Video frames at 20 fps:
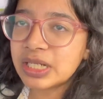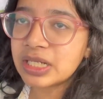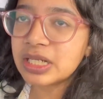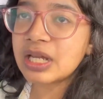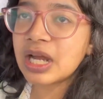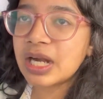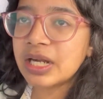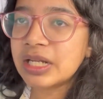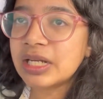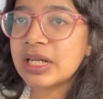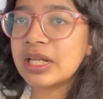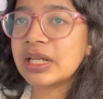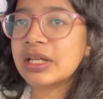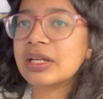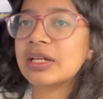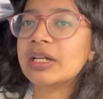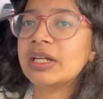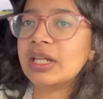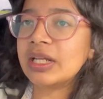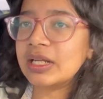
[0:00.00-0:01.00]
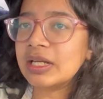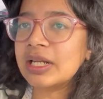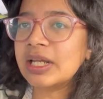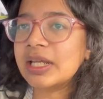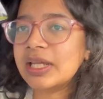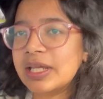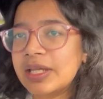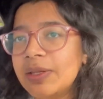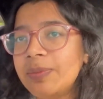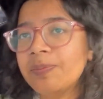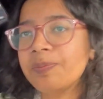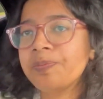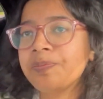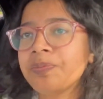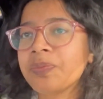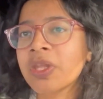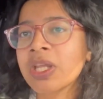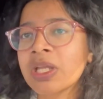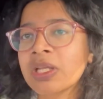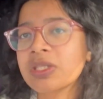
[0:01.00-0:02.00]
We have chosen a car
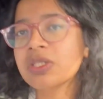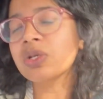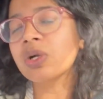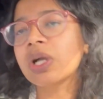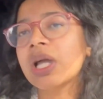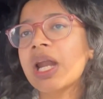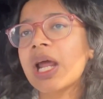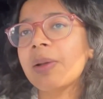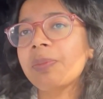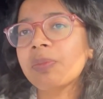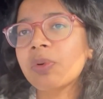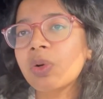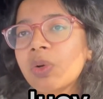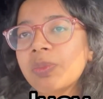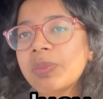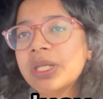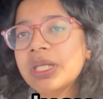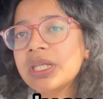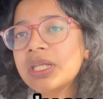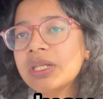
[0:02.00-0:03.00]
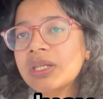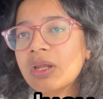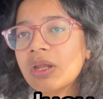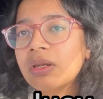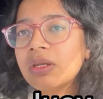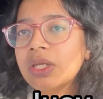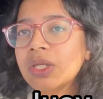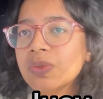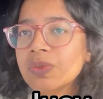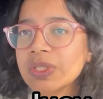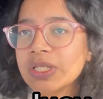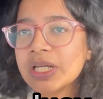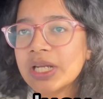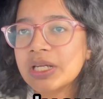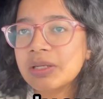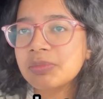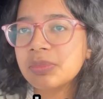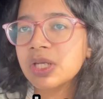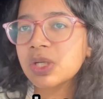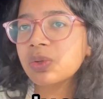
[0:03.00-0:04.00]
by Jucy.
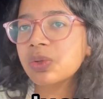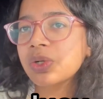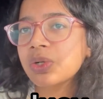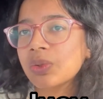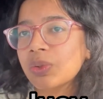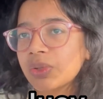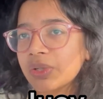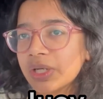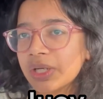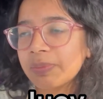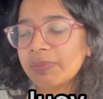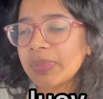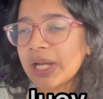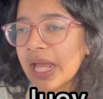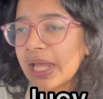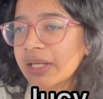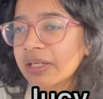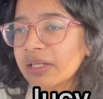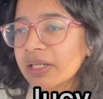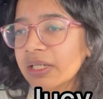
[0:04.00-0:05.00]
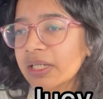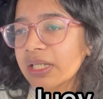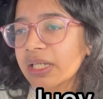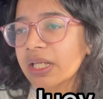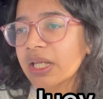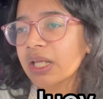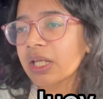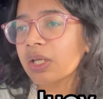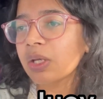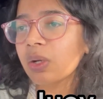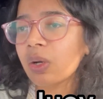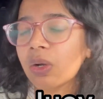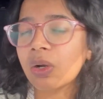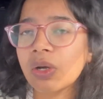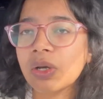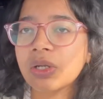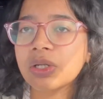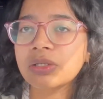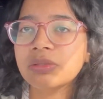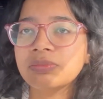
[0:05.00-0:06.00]
And also, while choosing the car, you
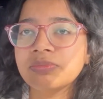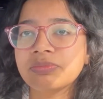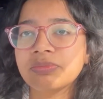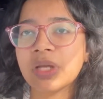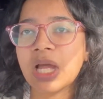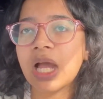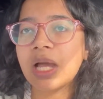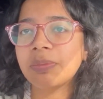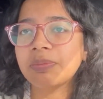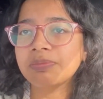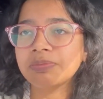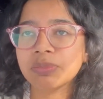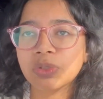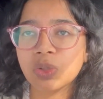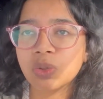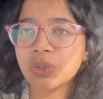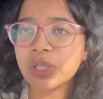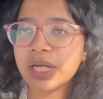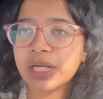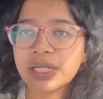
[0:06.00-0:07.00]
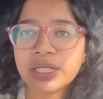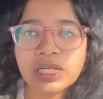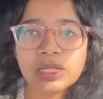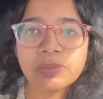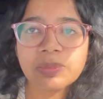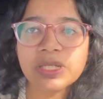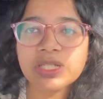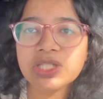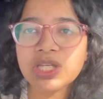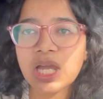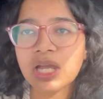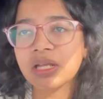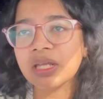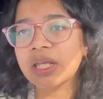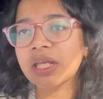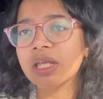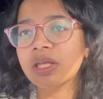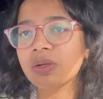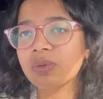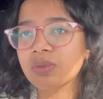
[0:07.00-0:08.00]
need to understand what are the rental
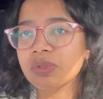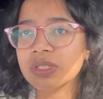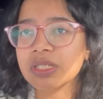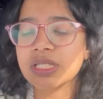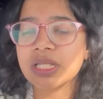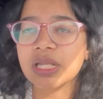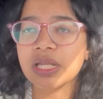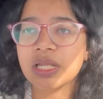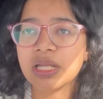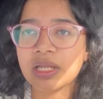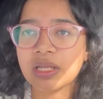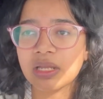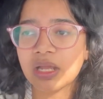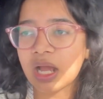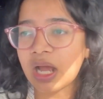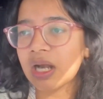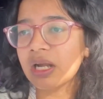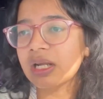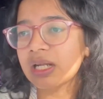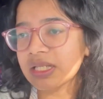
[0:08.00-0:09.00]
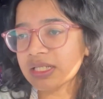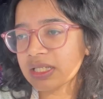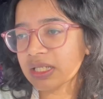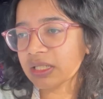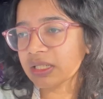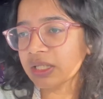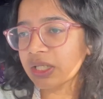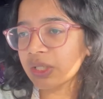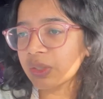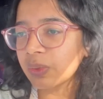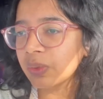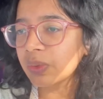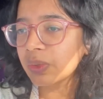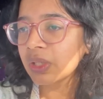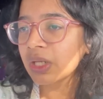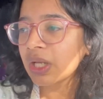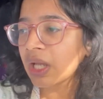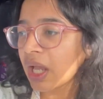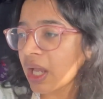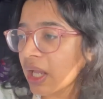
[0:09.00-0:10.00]
requirements. So you
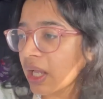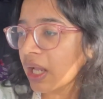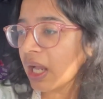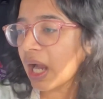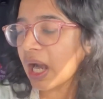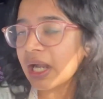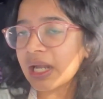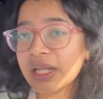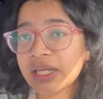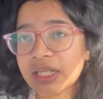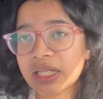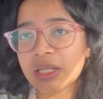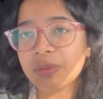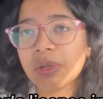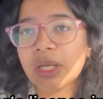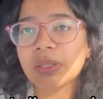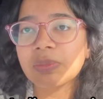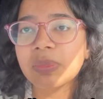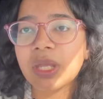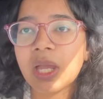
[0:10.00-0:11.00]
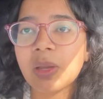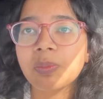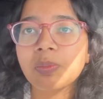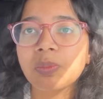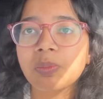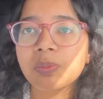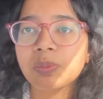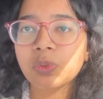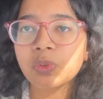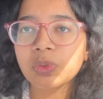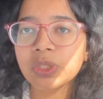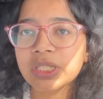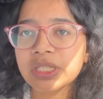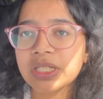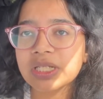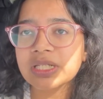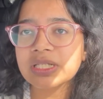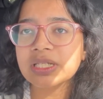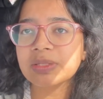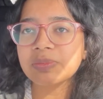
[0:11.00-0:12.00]
must carry a valid
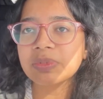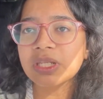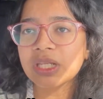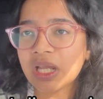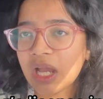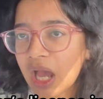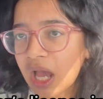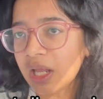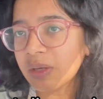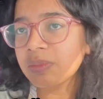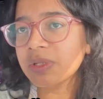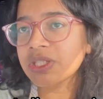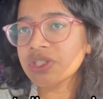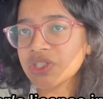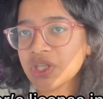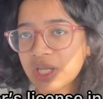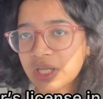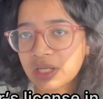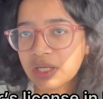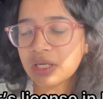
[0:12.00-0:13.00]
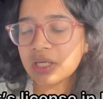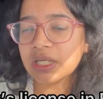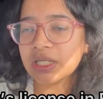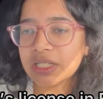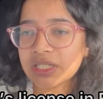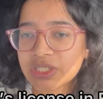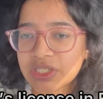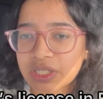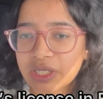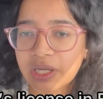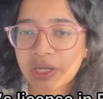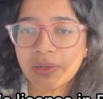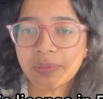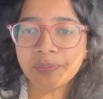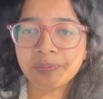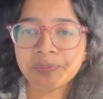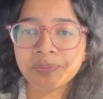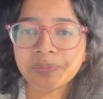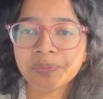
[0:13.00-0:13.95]
driver's license. If you are from overseas,